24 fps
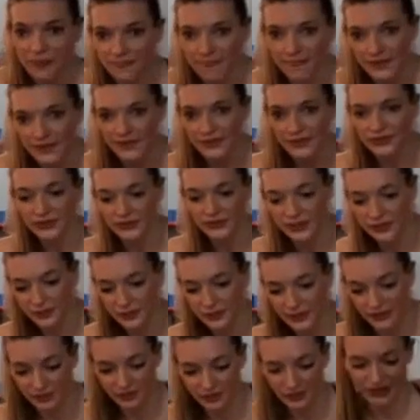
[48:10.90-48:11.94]
You can always
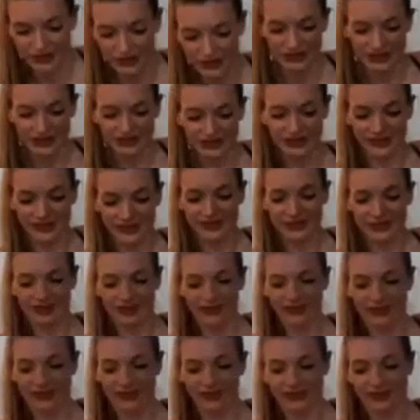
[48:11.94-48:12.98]
put a block
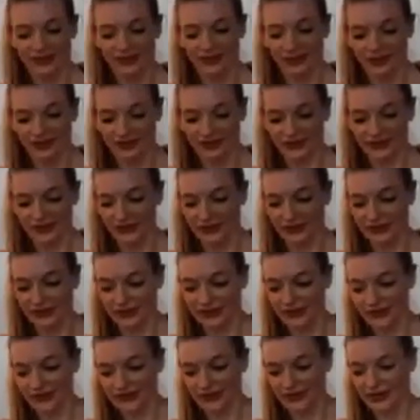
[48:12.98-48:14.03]
under
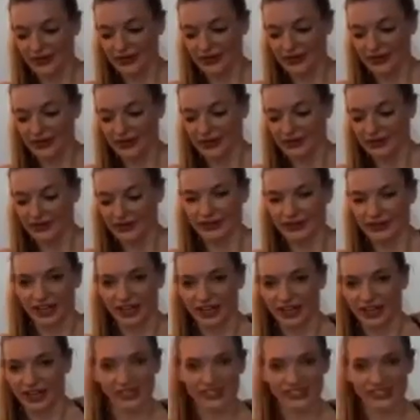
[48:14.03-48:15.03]
the left butt